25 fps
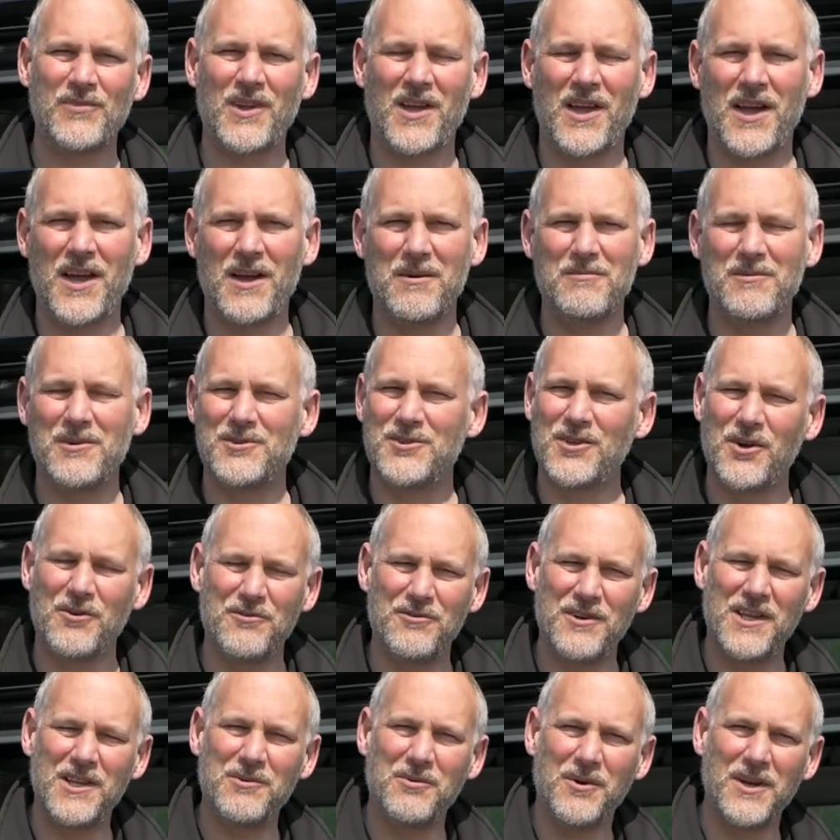I don't
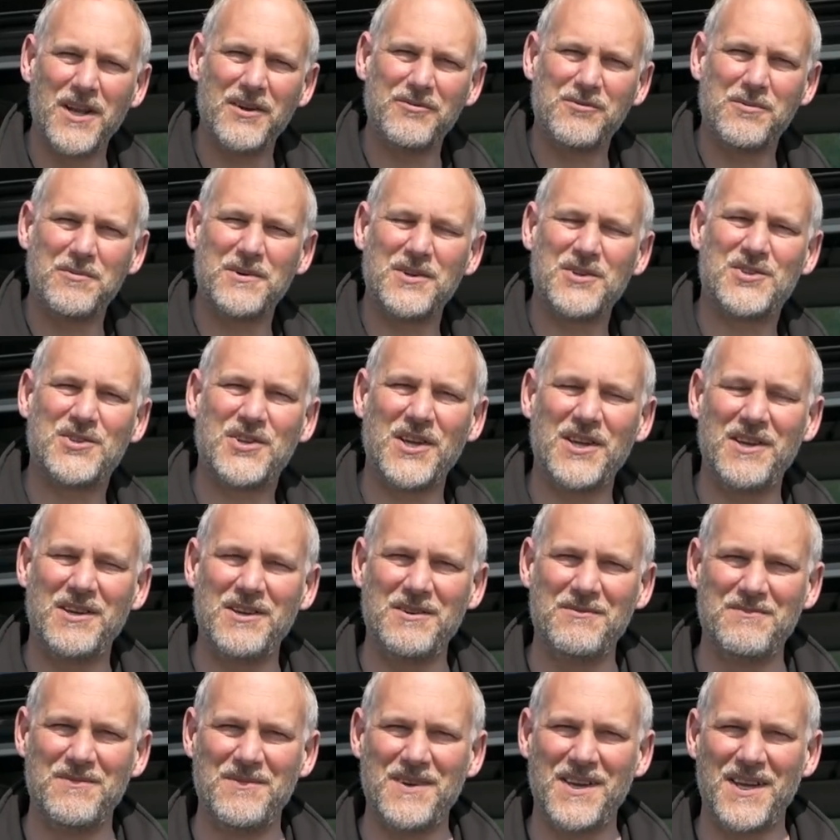really want everybody
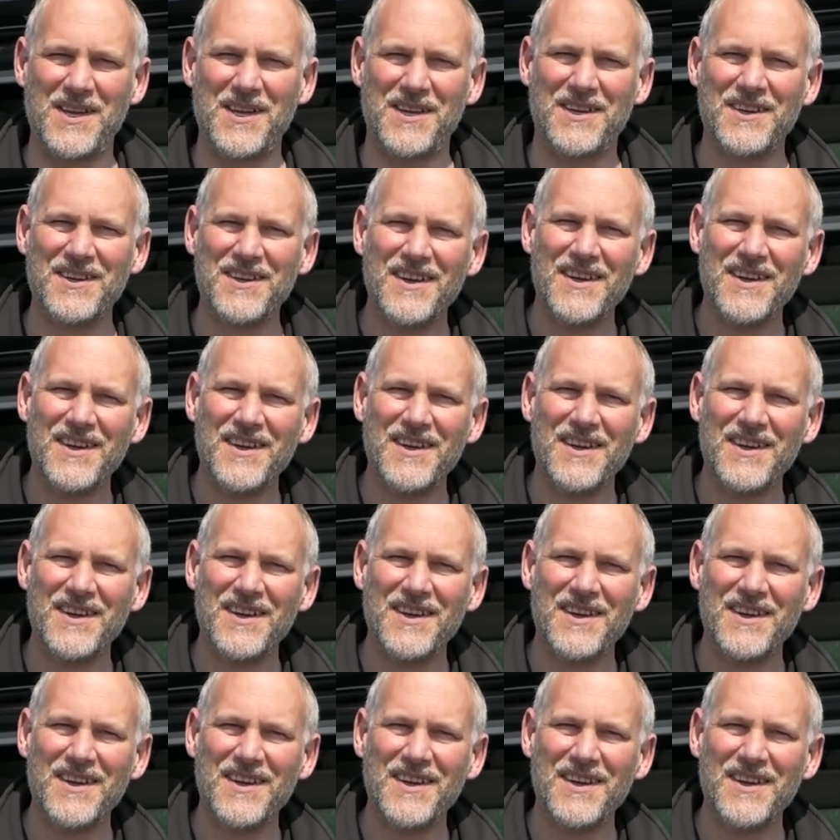seeing me